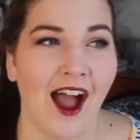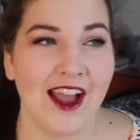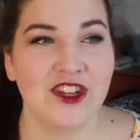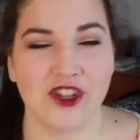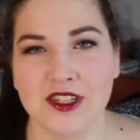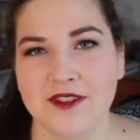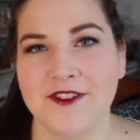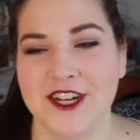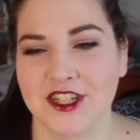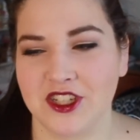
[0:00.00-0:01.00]
I just
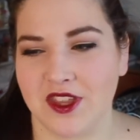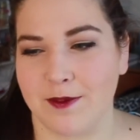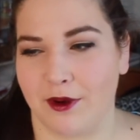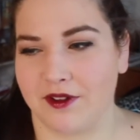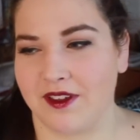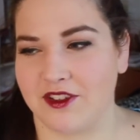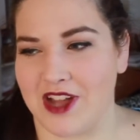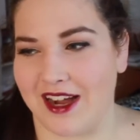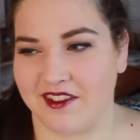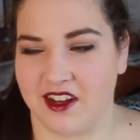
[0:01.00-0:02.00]
finished the Percy
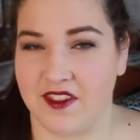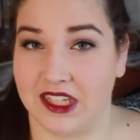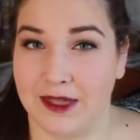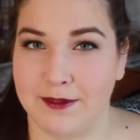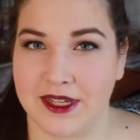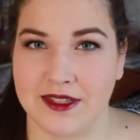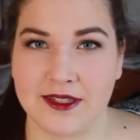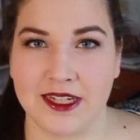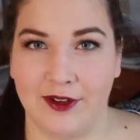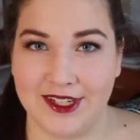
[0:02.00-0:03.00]
Jackson and the Olympians
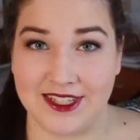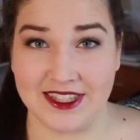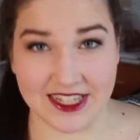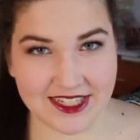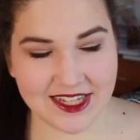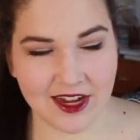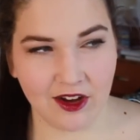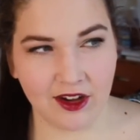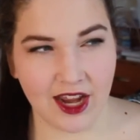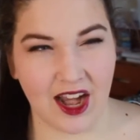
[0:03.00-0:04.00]
series this
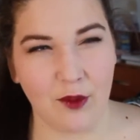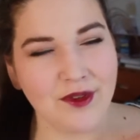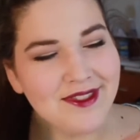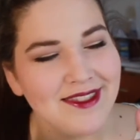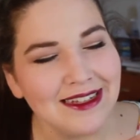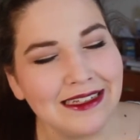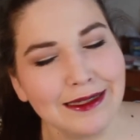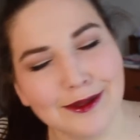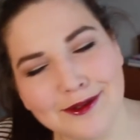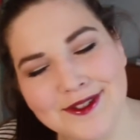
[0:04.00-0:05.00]
year and I wasn't the
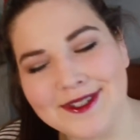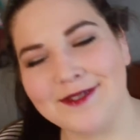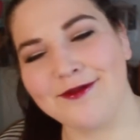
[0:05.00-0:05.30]
hugest